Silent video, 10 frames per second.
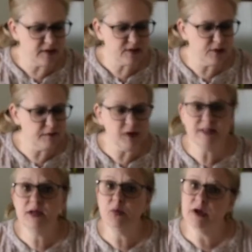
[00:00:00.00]
So the
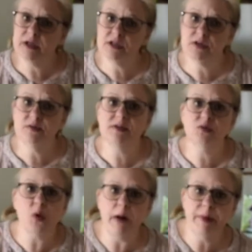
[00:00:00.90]
first thing we're going to do is
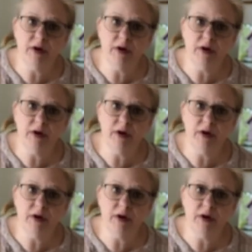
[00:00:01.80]
swap